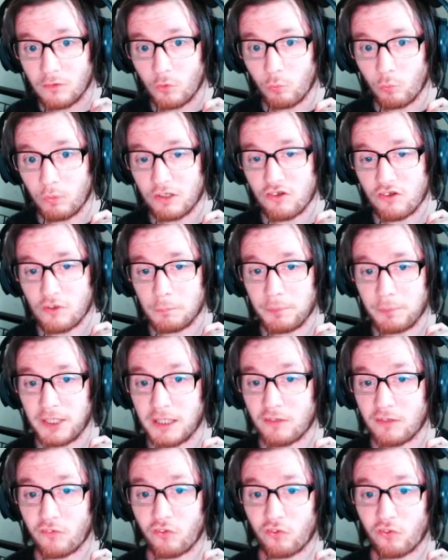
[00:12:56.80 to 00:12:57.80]
which
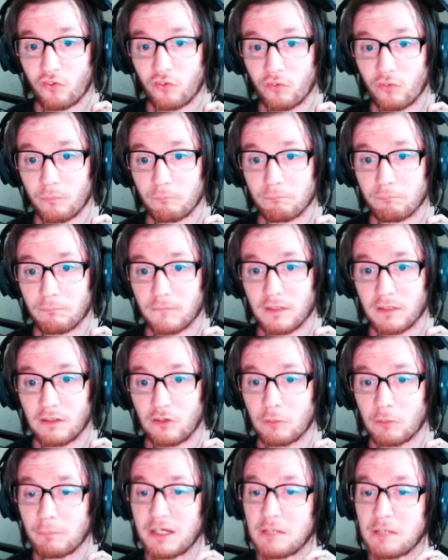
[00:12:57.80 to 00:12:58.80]
depicts.
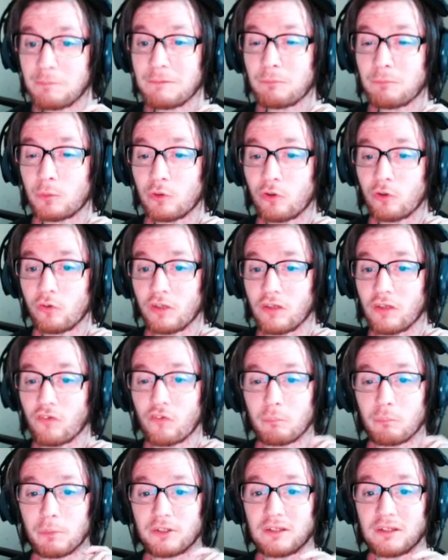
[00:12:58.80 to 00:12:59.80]
Not many people know
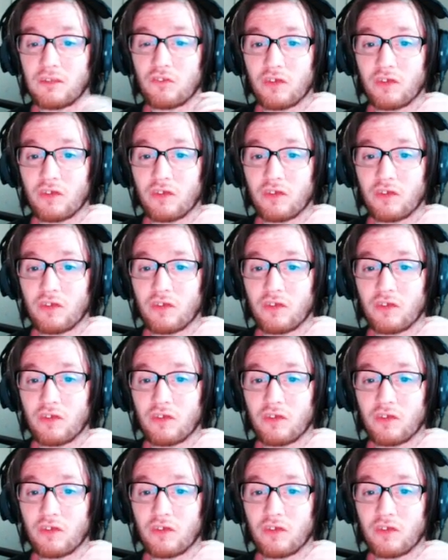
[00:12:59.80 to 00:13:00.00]
this, but there's